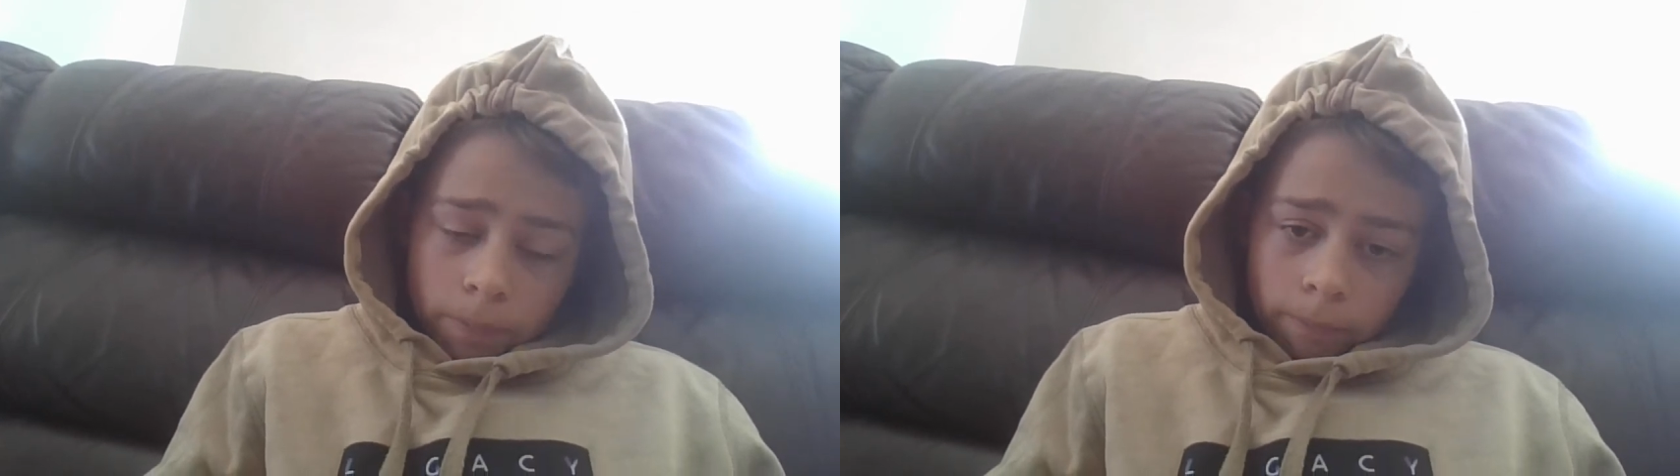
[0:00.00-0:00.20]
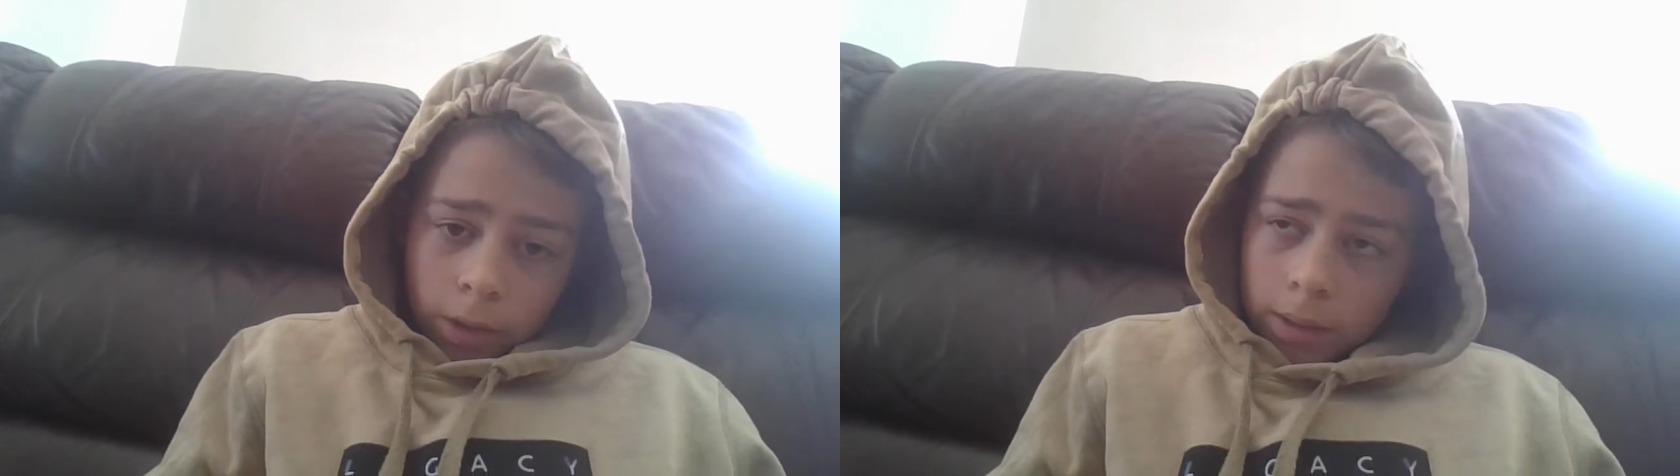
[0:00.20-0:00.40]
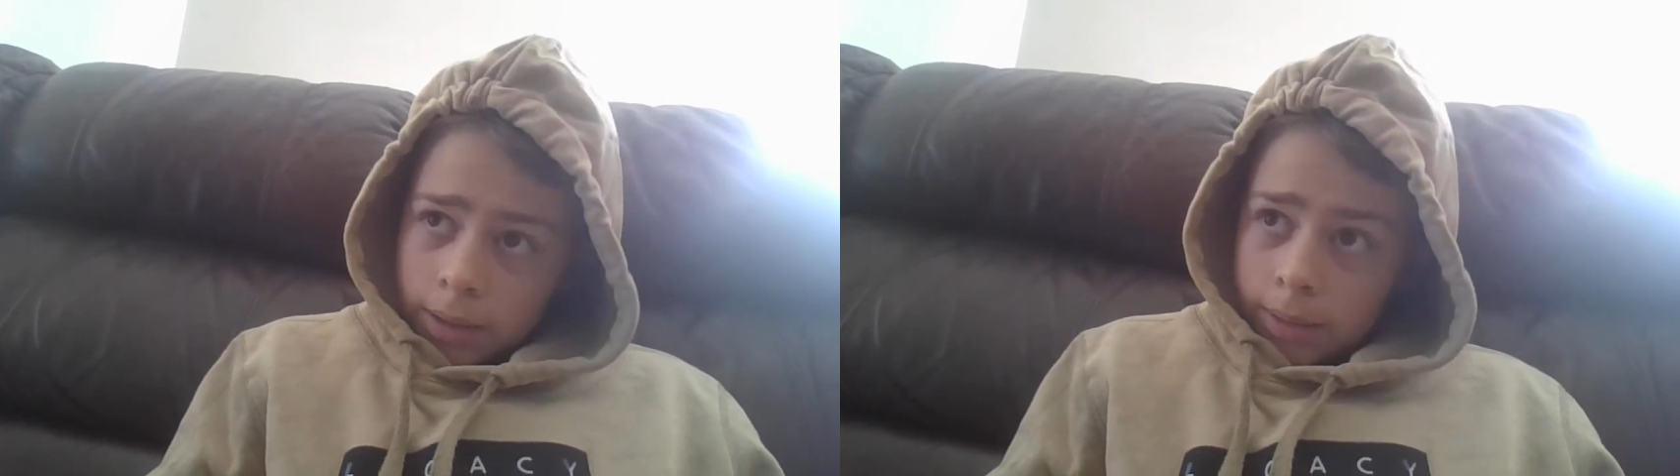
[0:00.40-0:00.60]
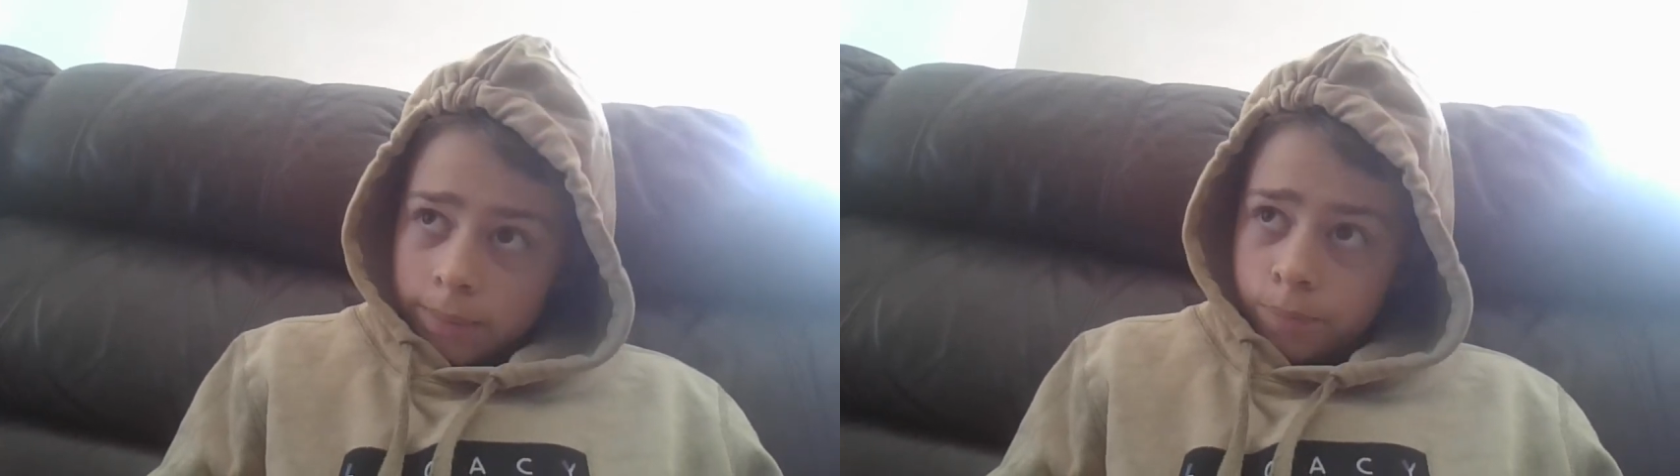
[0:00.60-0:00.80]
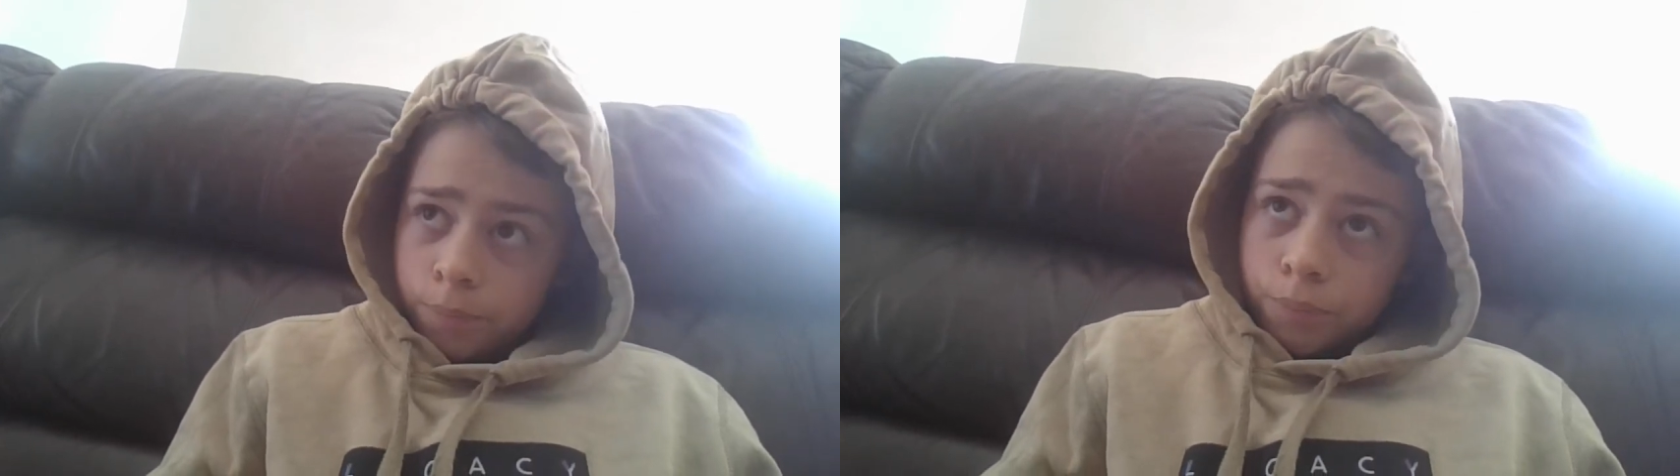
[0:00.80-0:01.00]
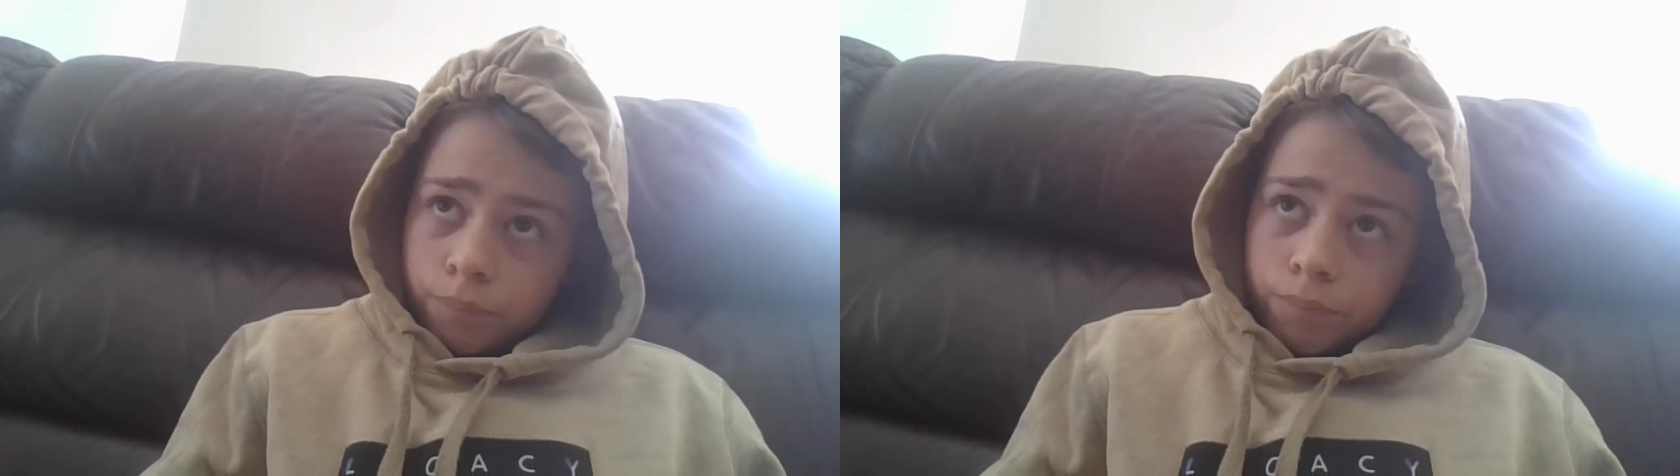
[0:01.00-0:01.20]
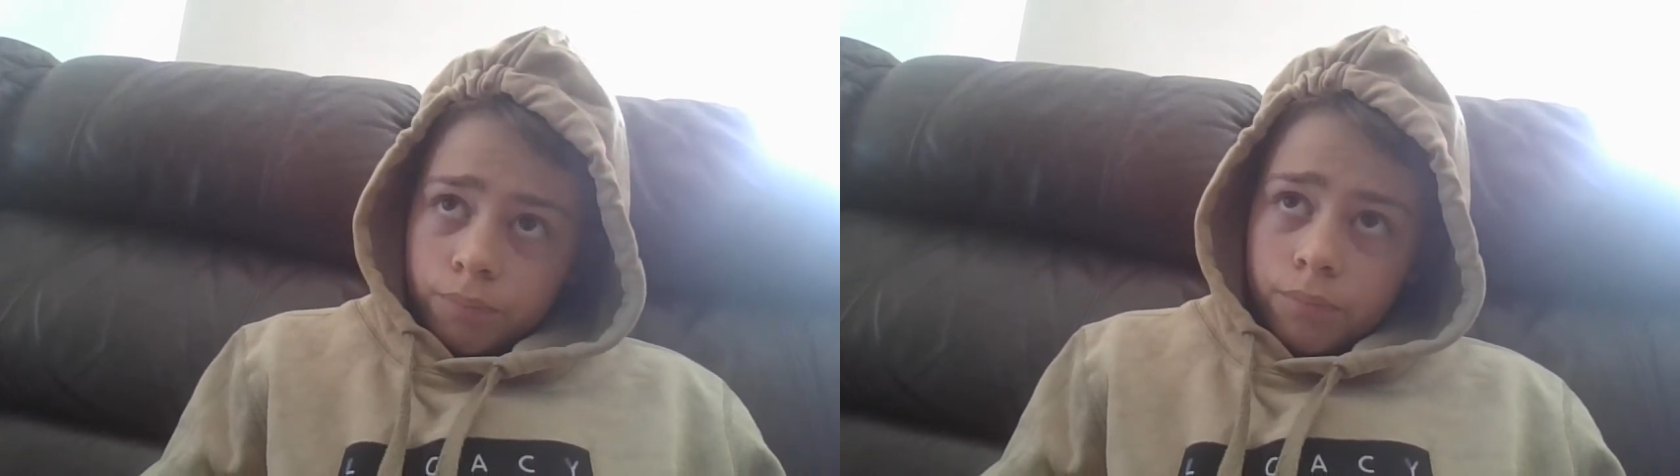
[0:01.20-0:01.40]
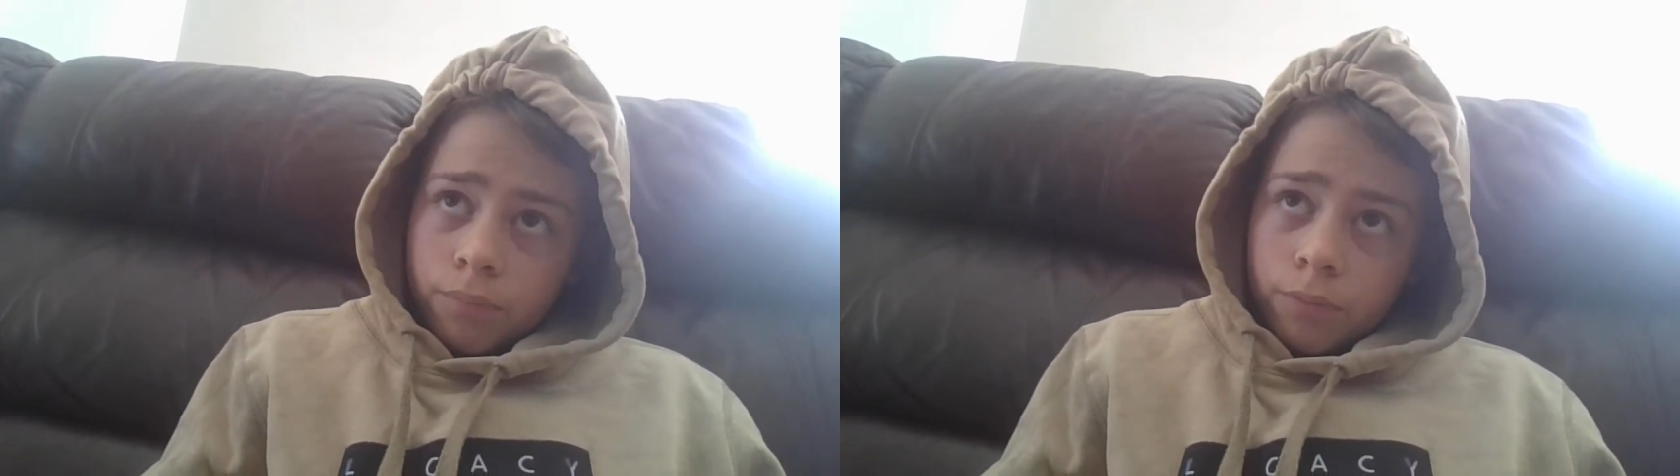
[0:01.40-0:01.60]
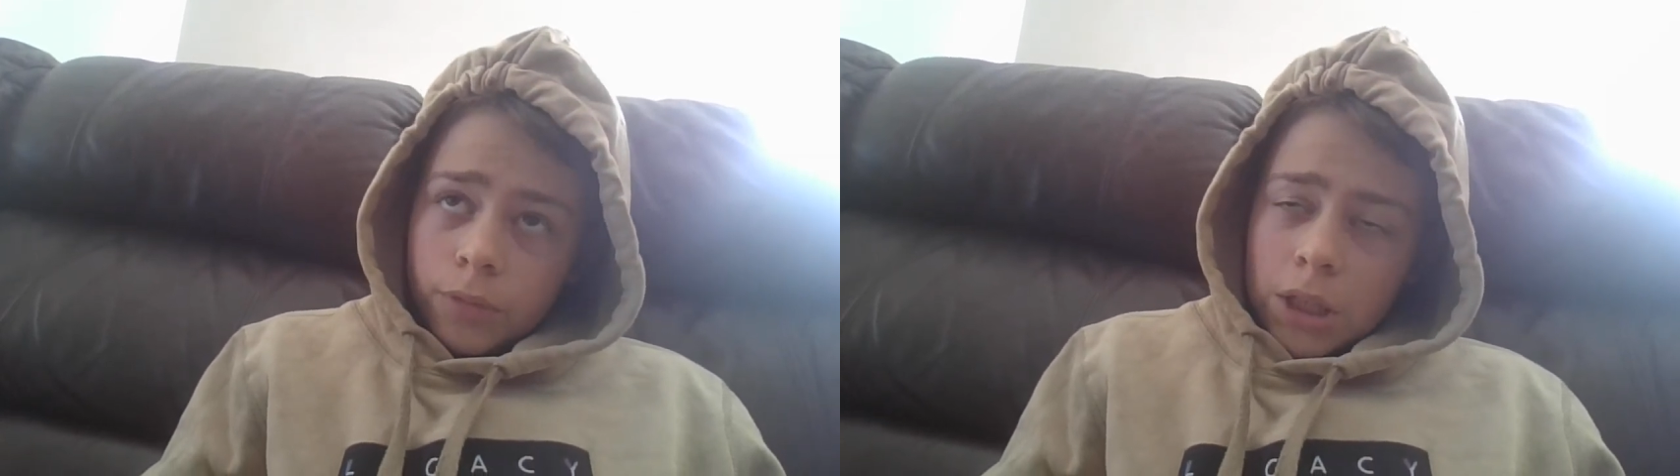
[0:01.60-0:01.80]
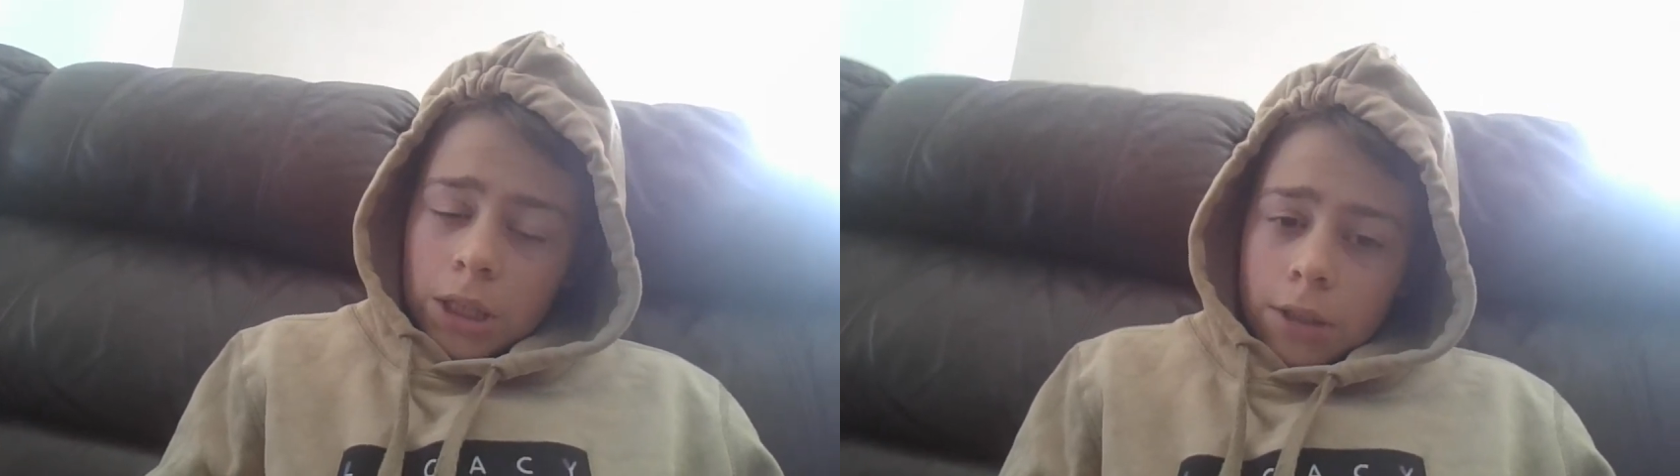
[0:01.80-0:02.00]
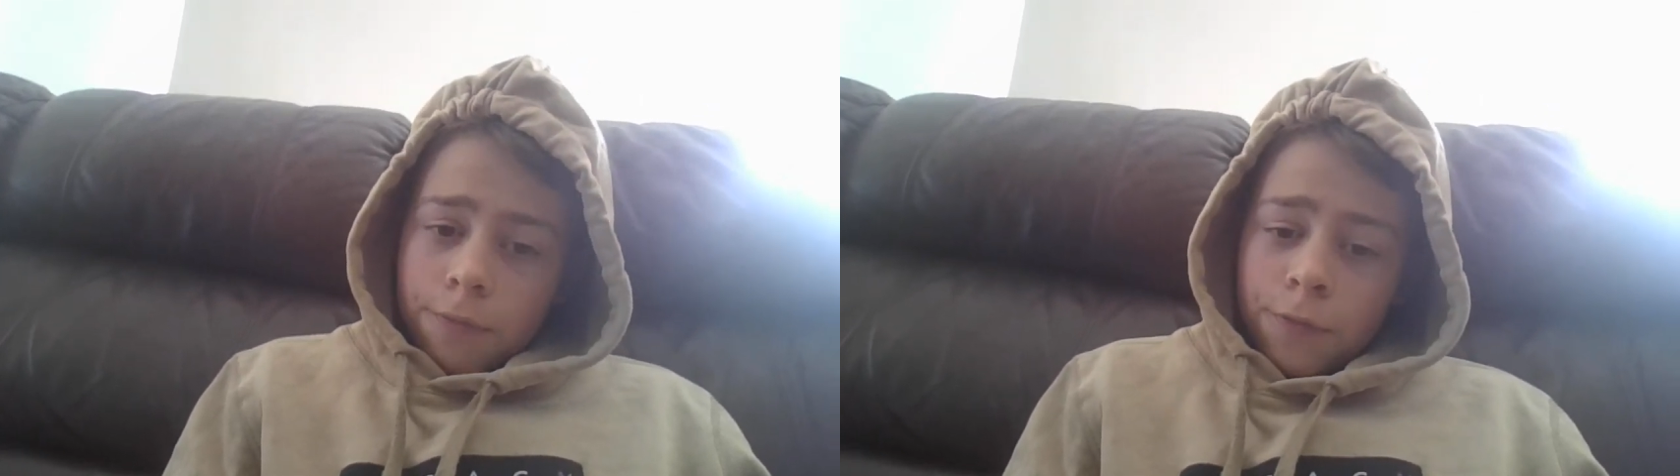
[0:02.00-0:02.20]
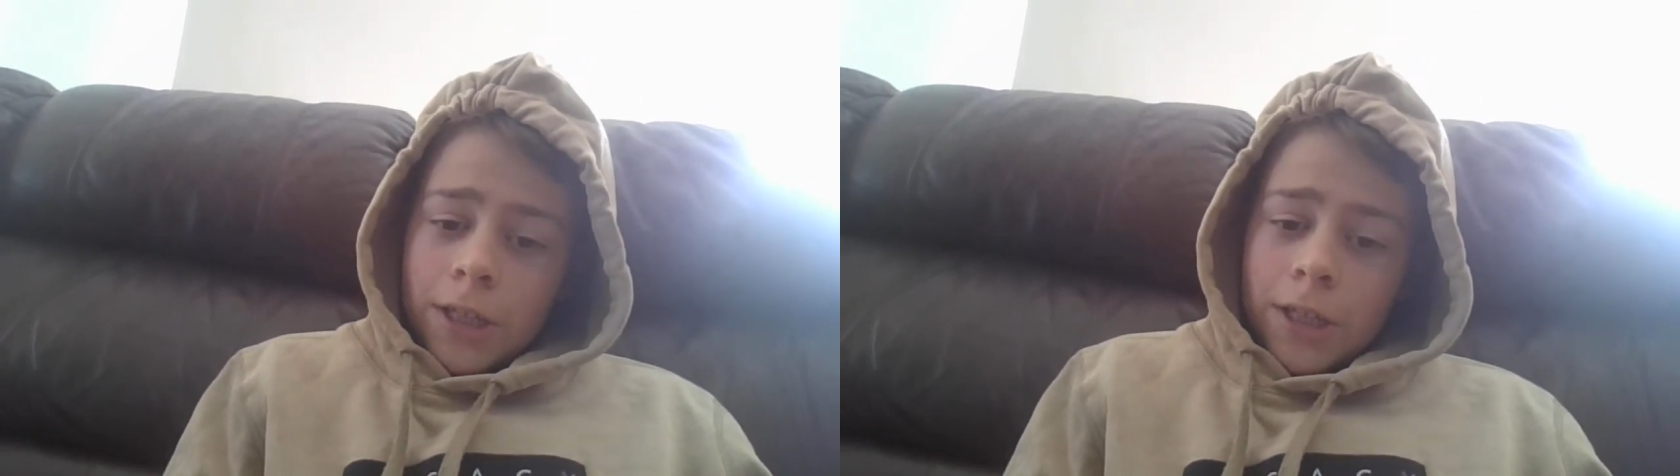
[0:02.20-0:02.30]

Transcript: um, for